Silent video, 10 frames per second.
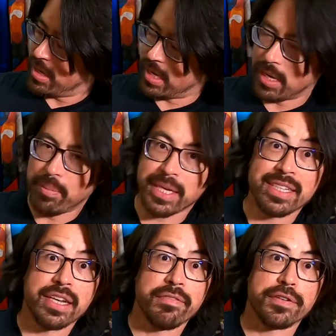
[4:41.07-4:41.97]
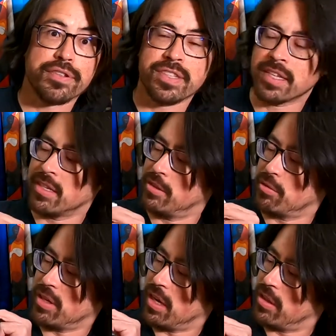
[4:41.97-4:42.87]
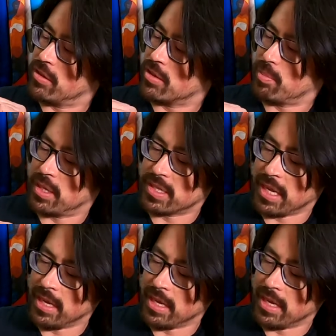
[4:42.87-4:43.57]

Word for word: and I picked it up for $600 plus